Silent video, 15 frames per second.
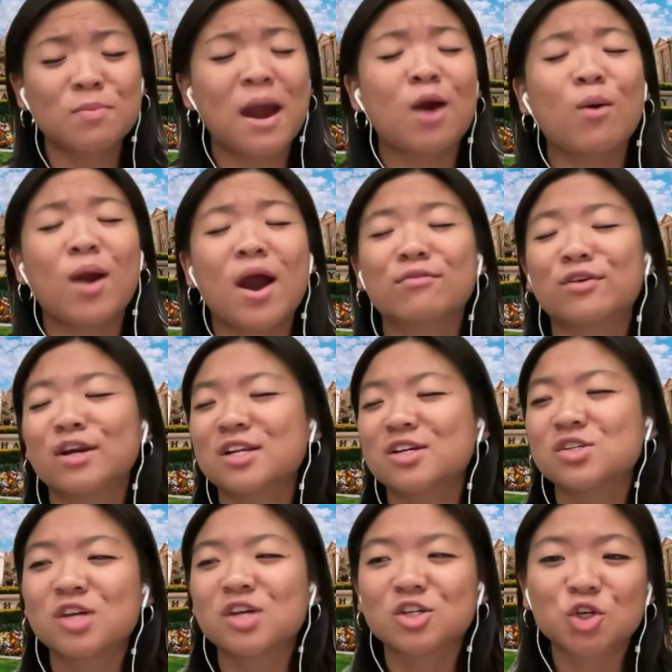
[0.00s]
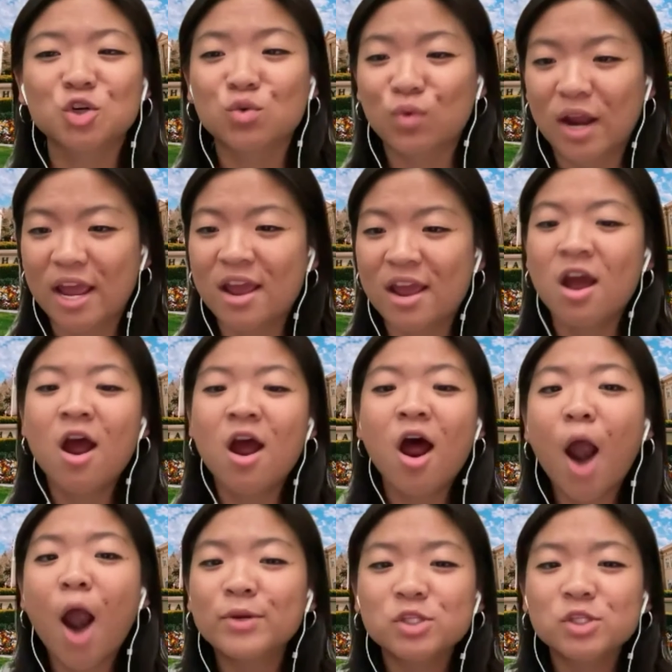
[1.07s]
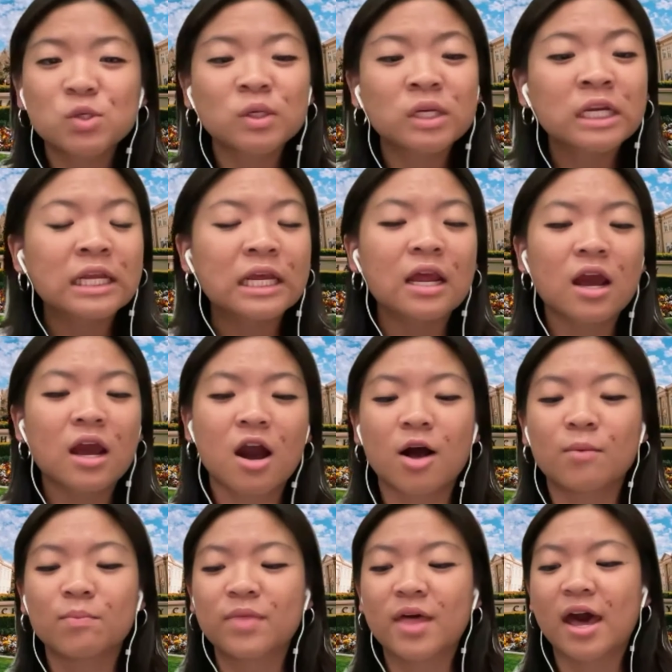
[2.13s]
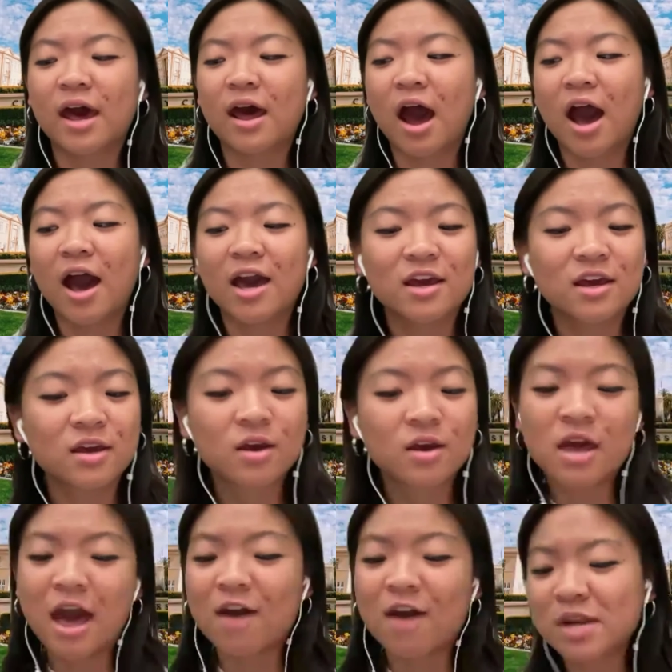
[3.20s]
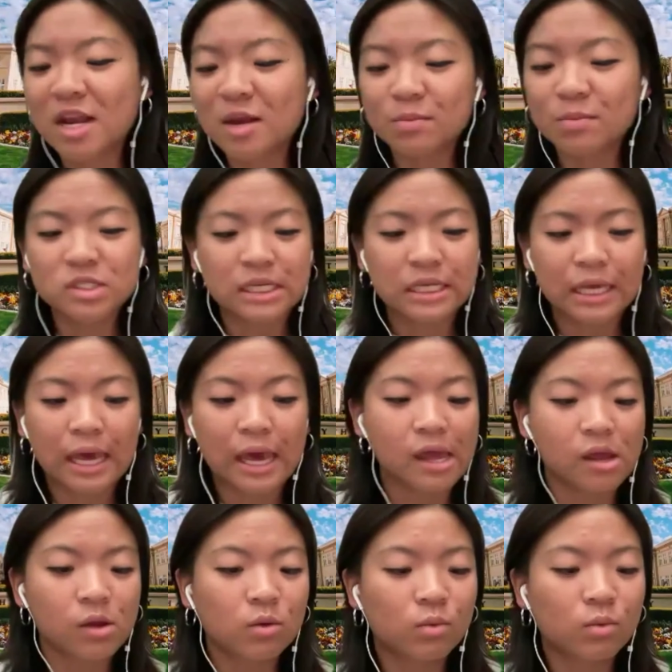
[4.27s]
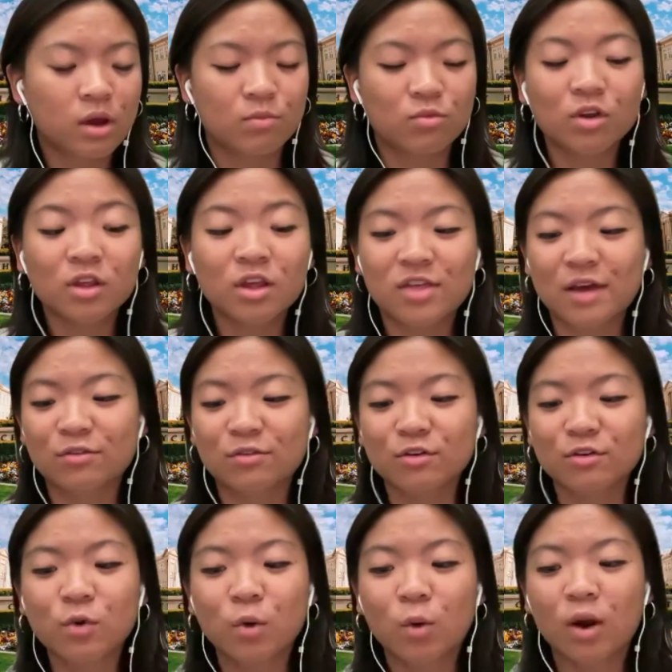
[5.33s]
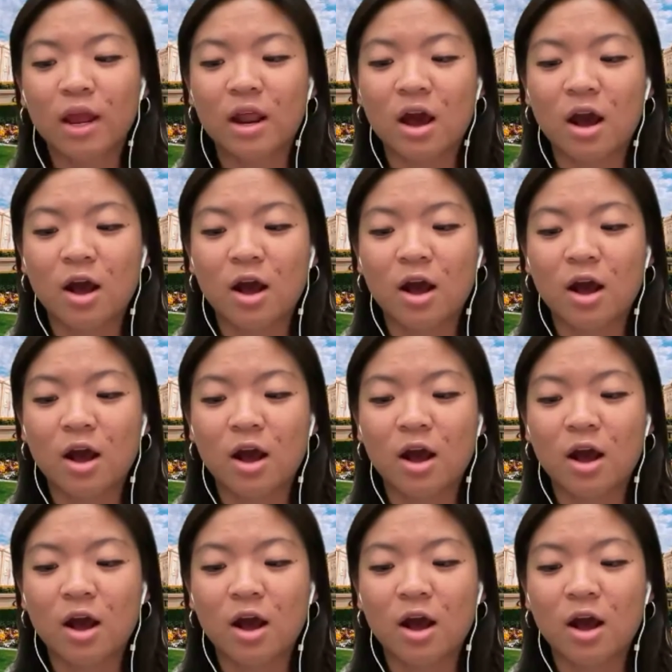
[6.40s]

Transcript: However, it is such a great opportunity that I have been able to get. I'm really thankful for it.